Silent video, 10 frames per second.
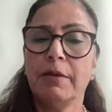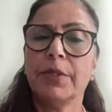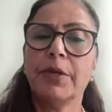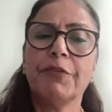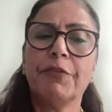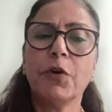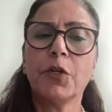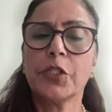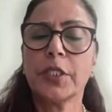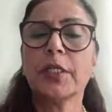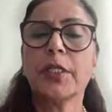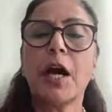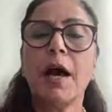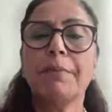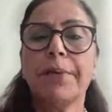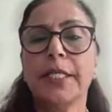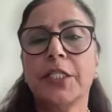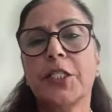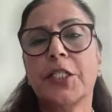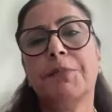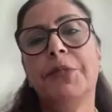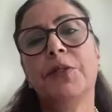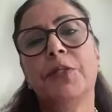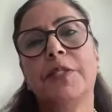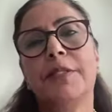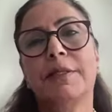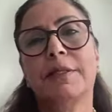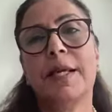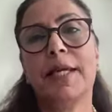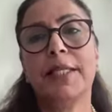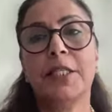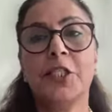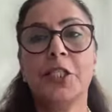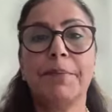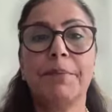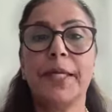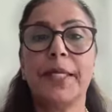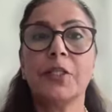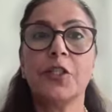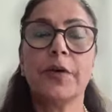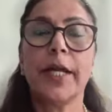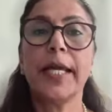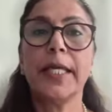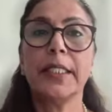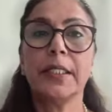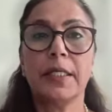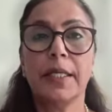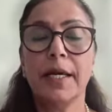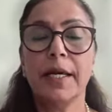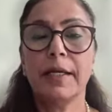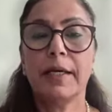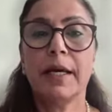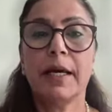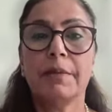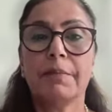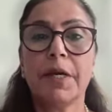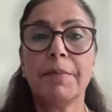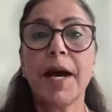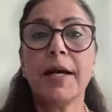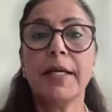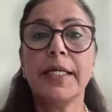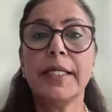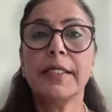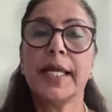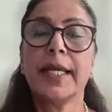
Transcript: with a focus on complex disputes in the shipping, trade, commodities,